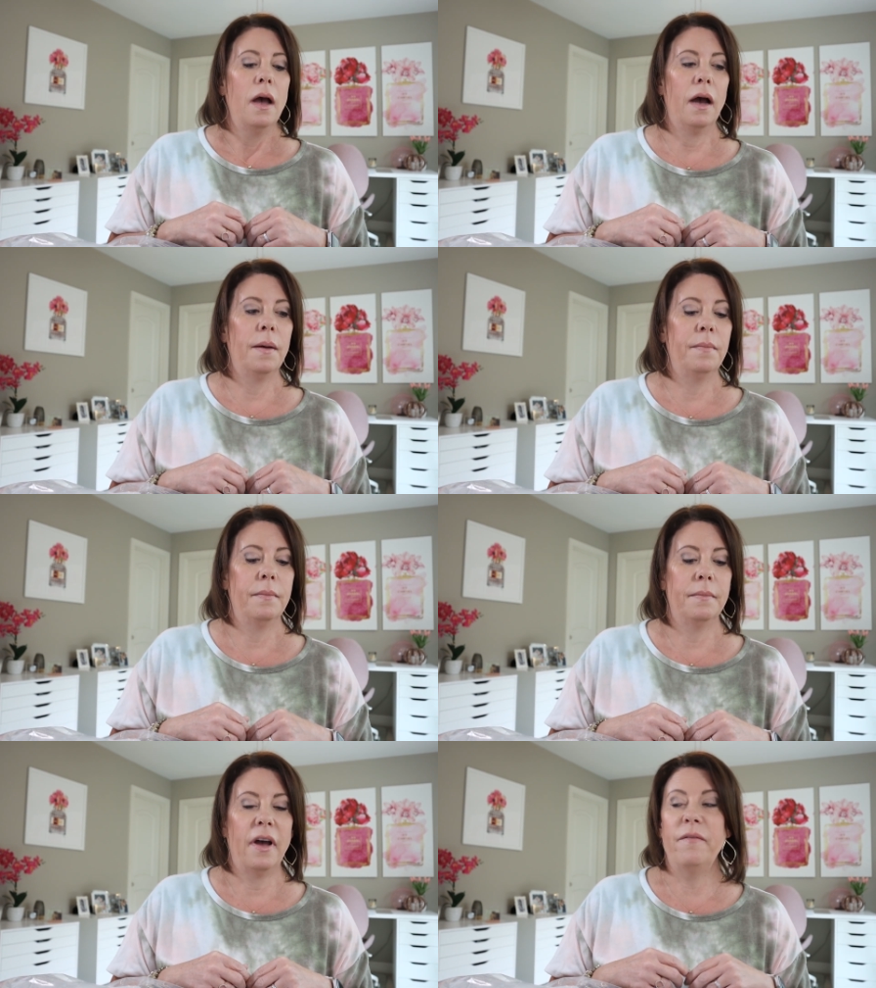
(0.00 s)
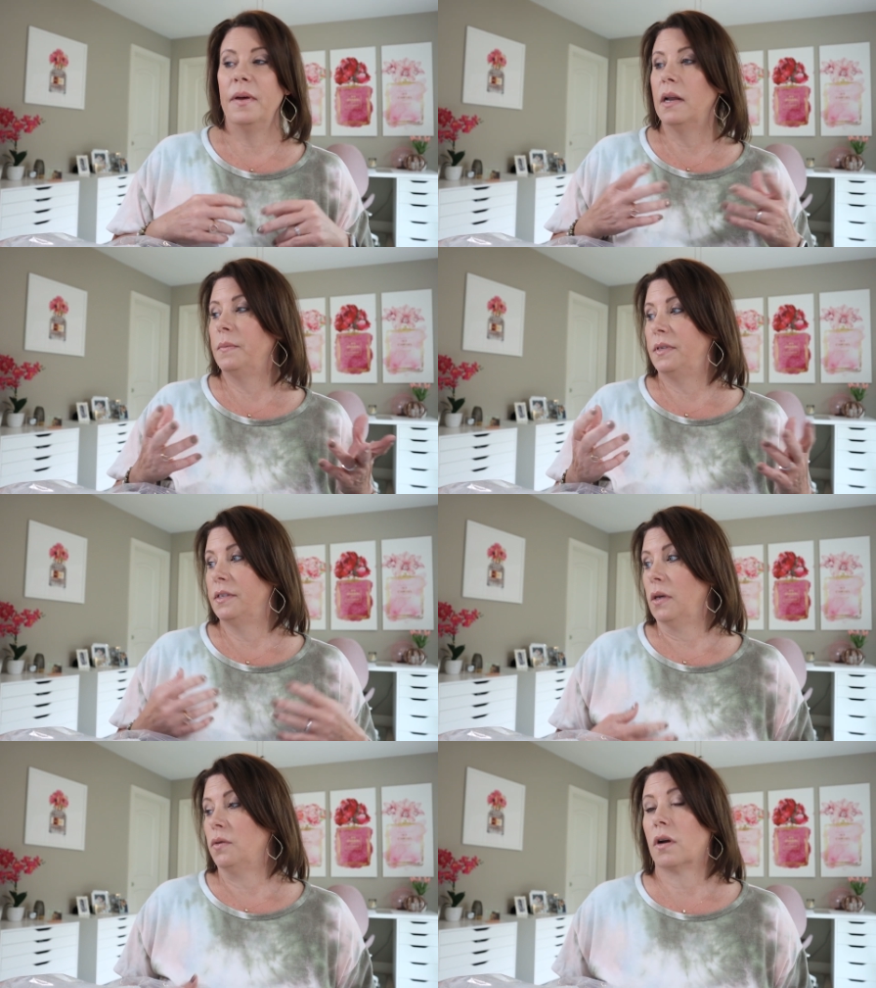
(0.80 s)
Um, I've been up
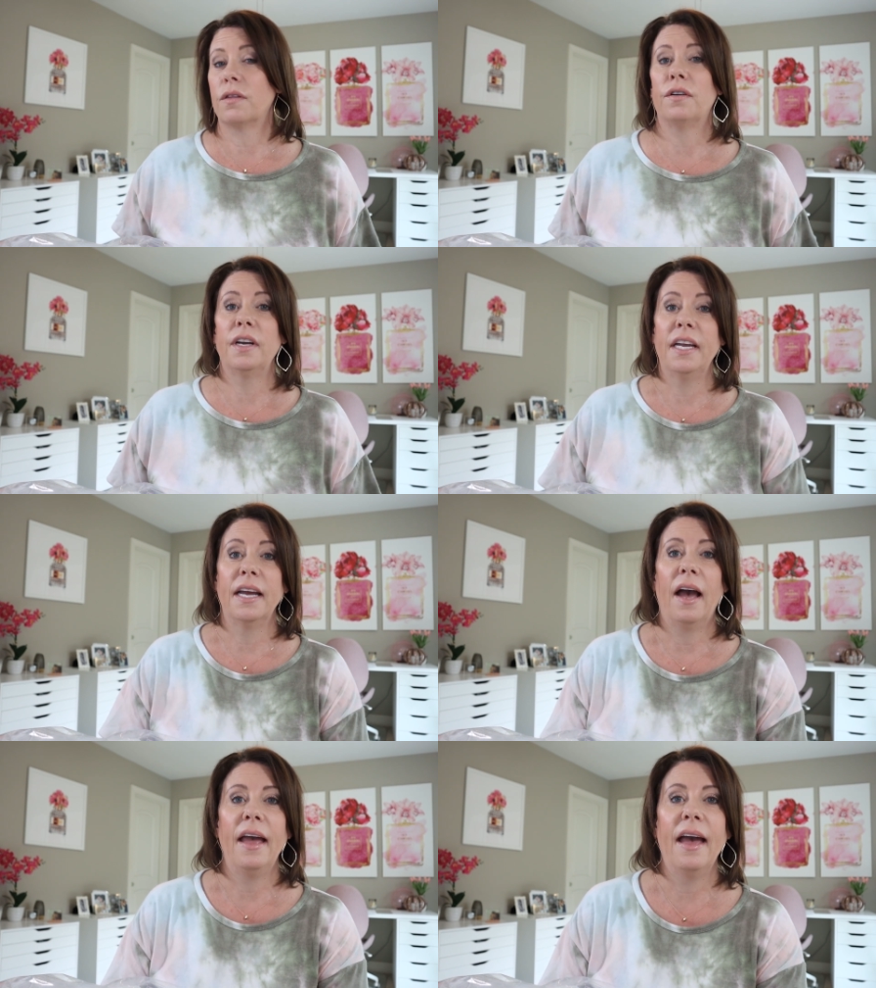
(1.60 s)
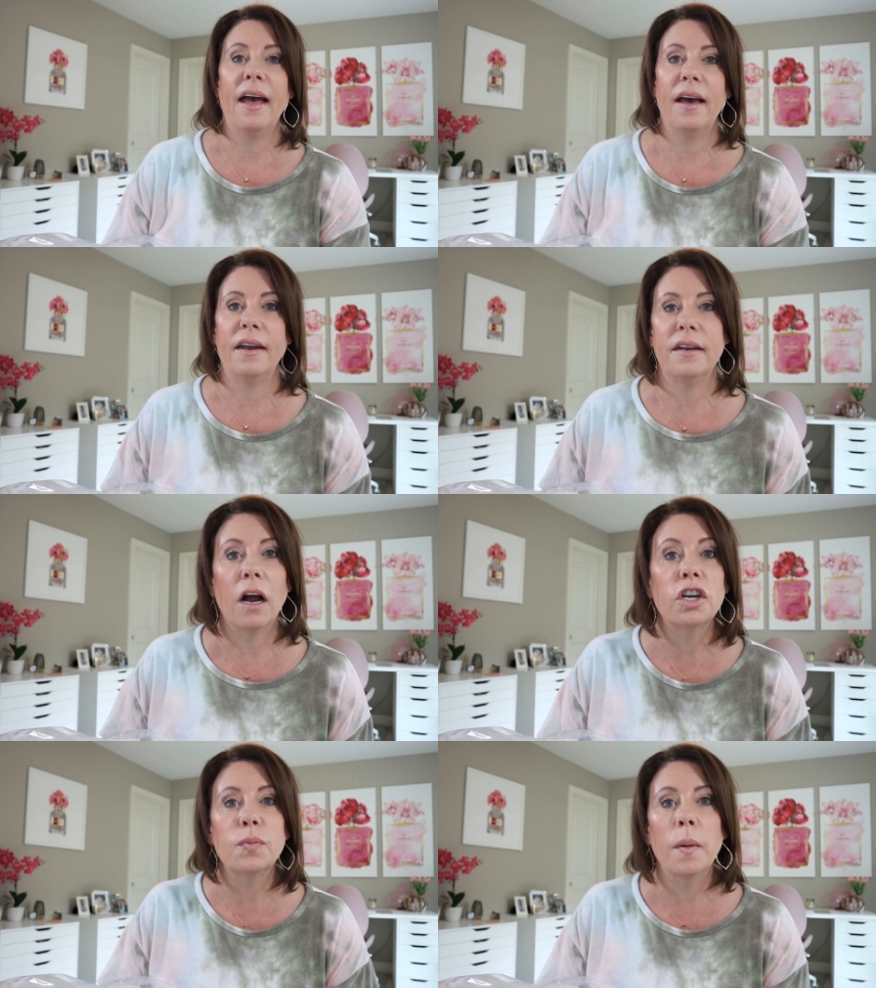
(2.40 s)
since oh dark 30. I had a
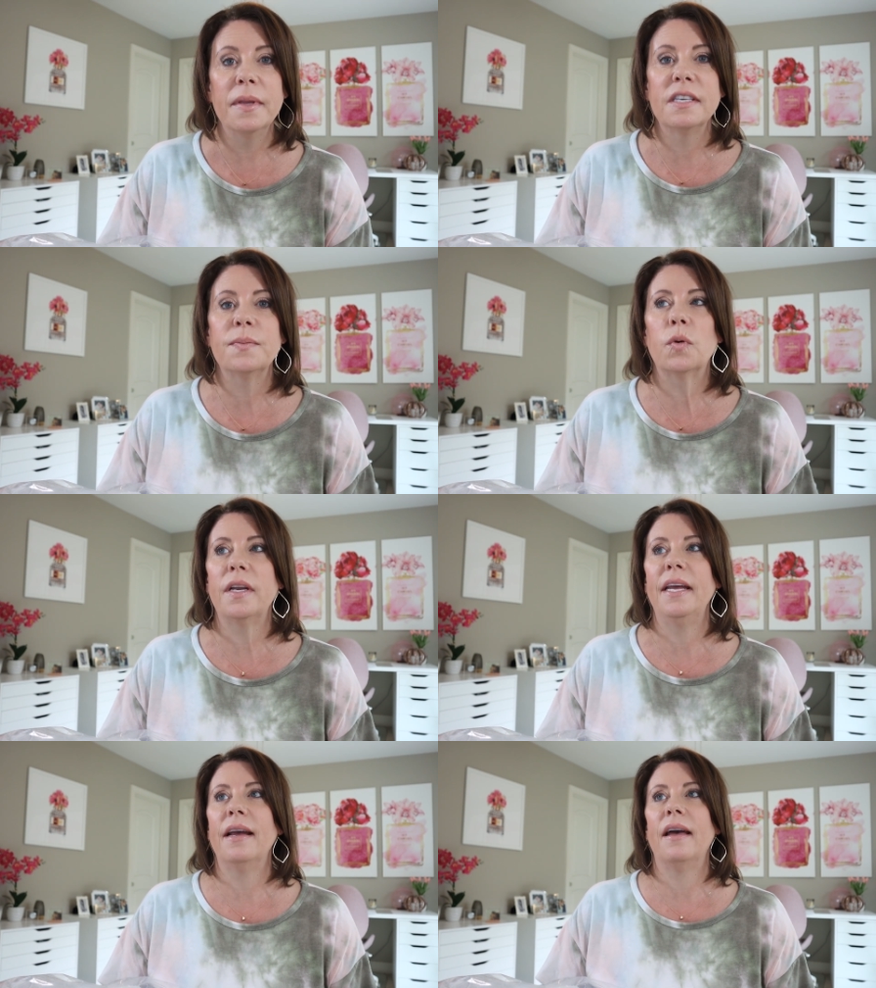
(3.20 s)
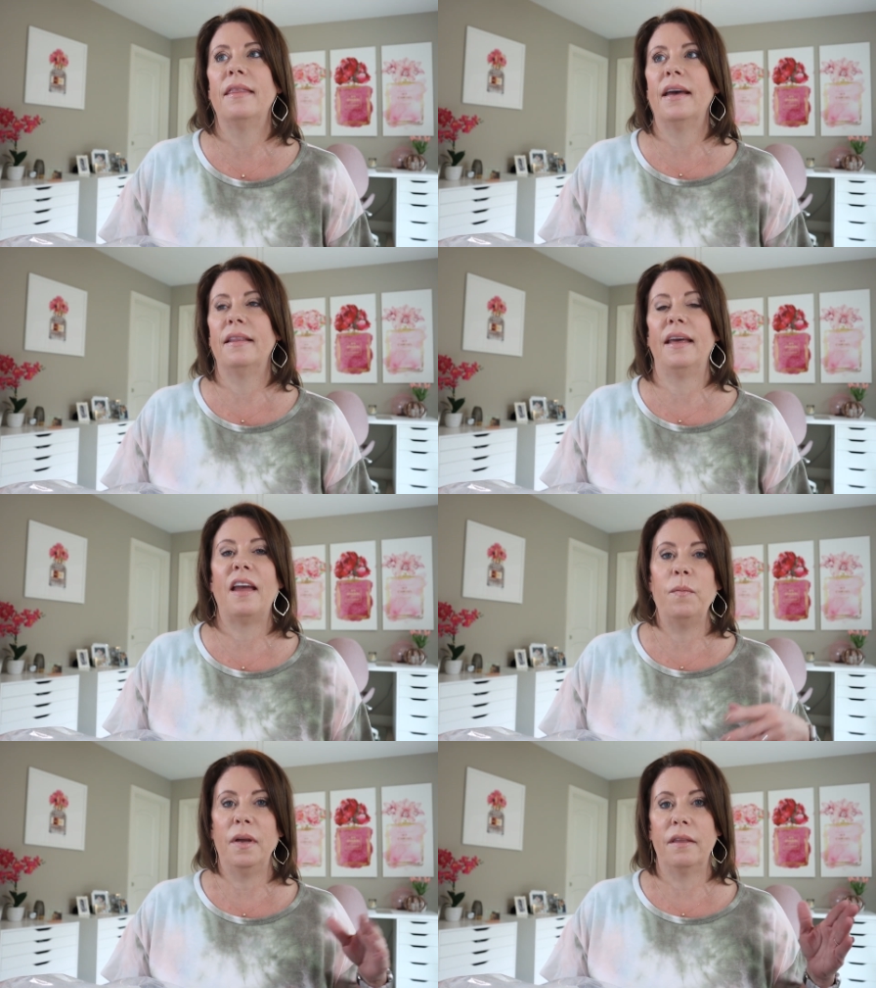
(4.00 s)
doctor's appointment this morning that they
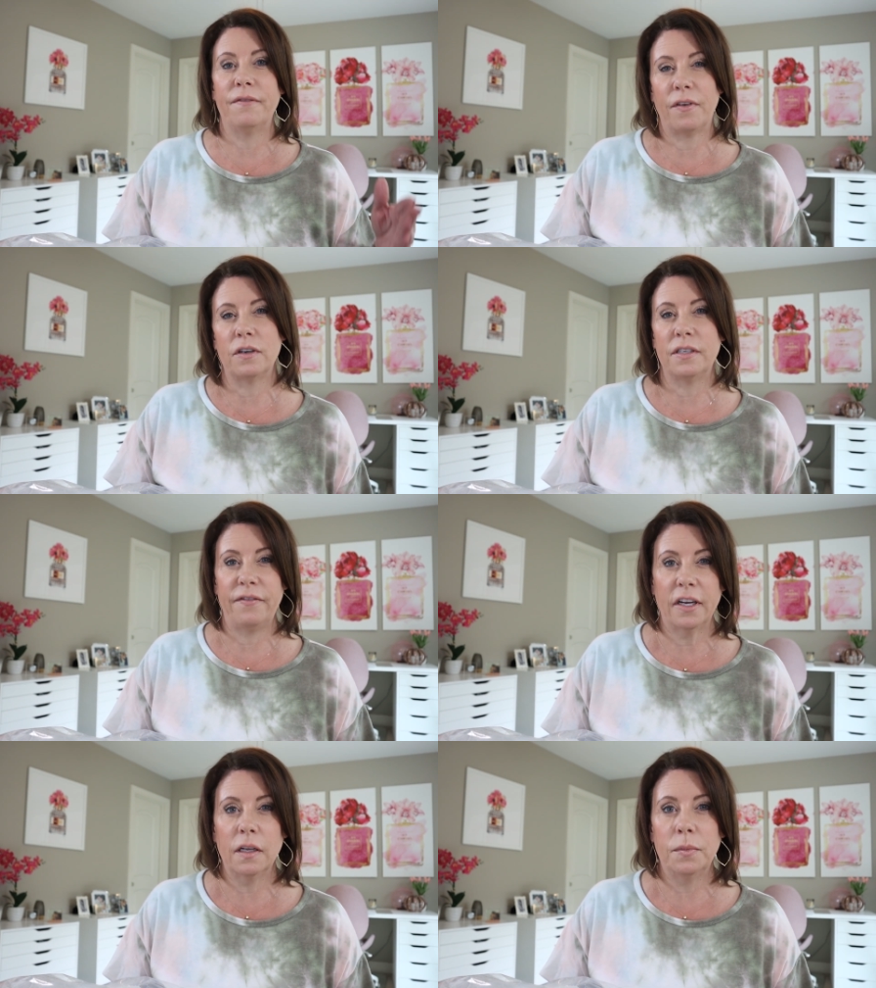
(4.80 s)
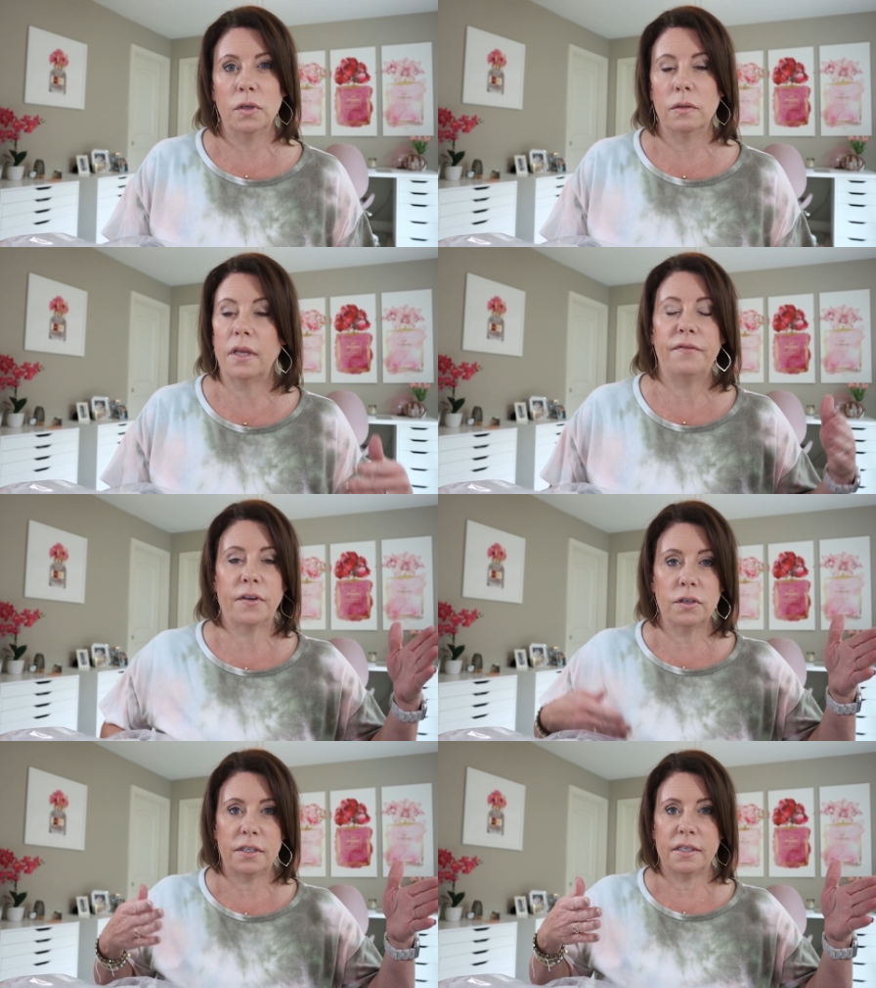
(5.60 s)
gave me the first available, the
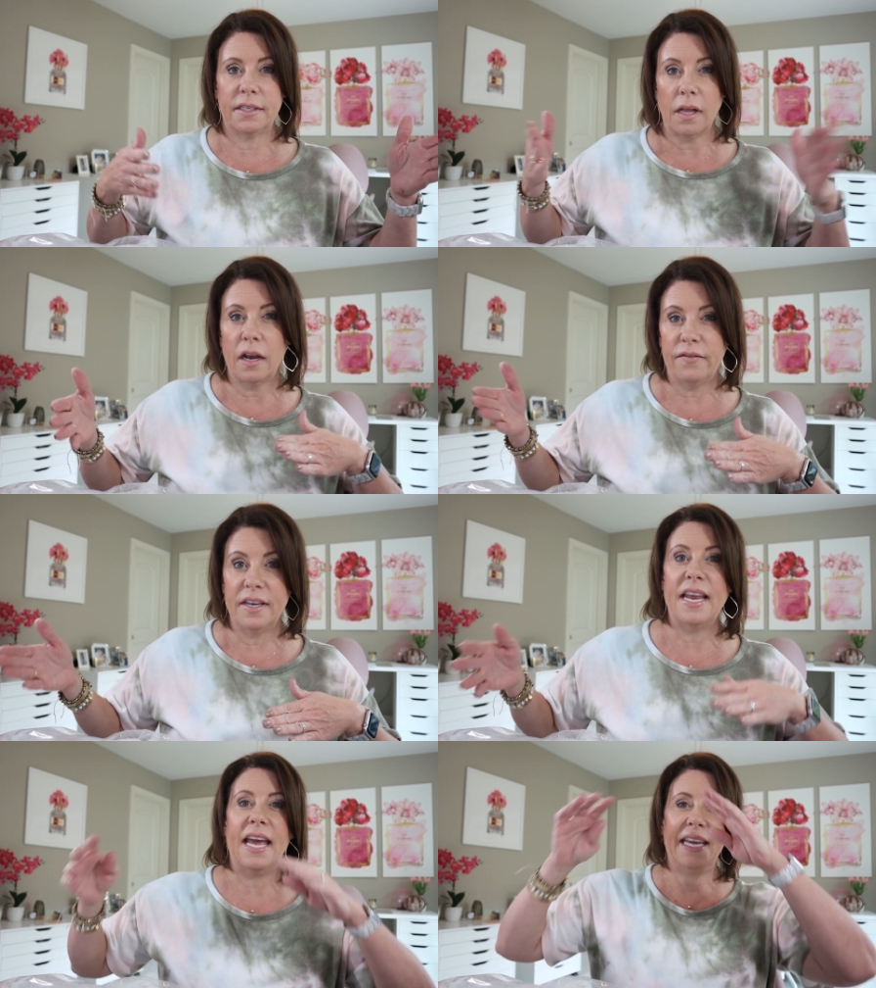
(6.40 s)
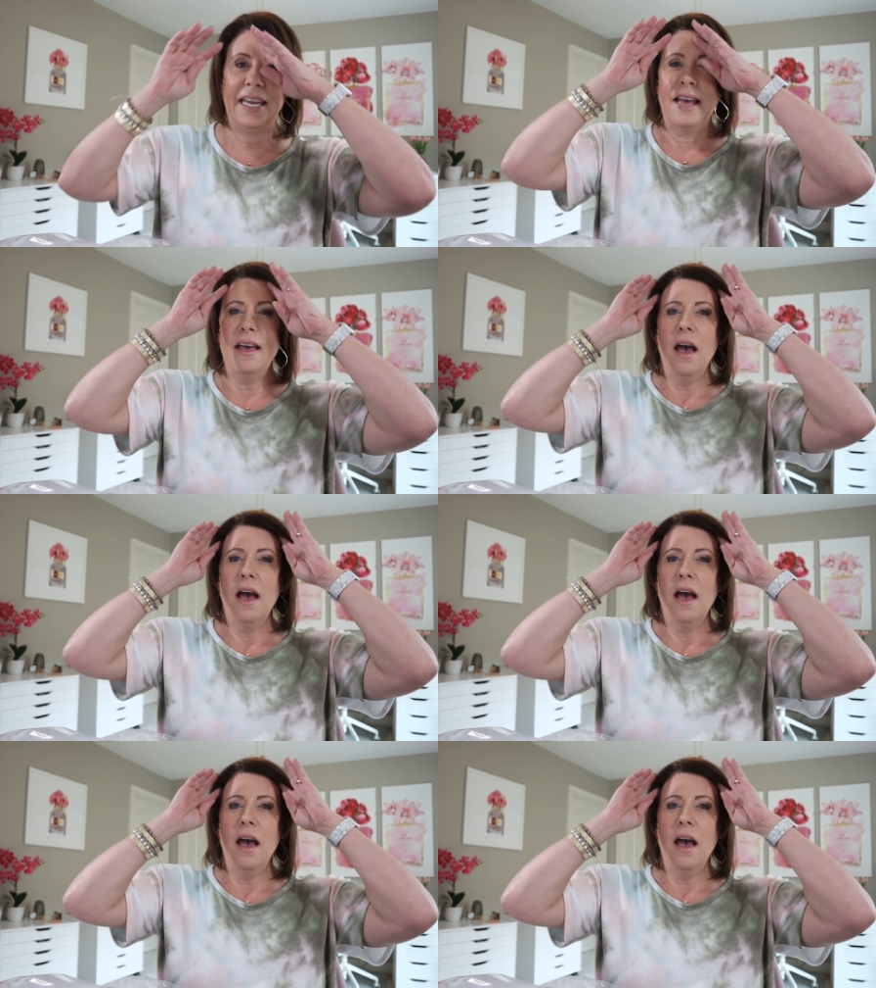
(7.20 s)
first slot of the day.